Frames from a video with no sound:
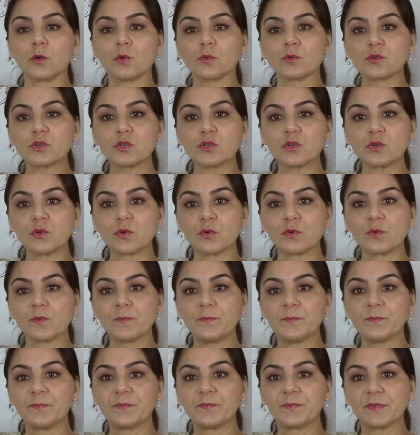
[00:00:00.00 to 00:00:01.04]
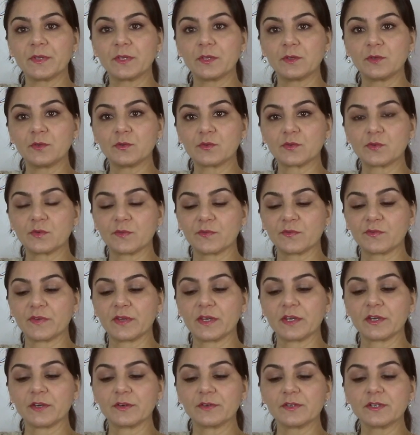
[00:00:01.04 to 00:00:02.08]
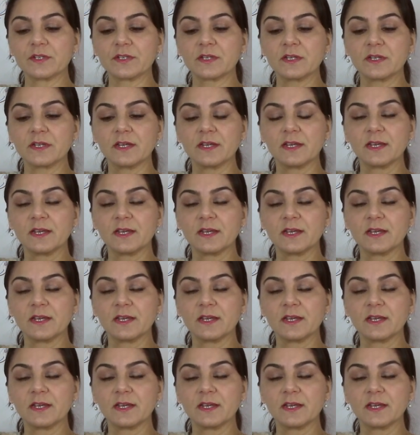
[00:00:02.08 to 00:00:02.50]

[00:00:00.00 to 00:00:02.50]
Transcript: also use your fingers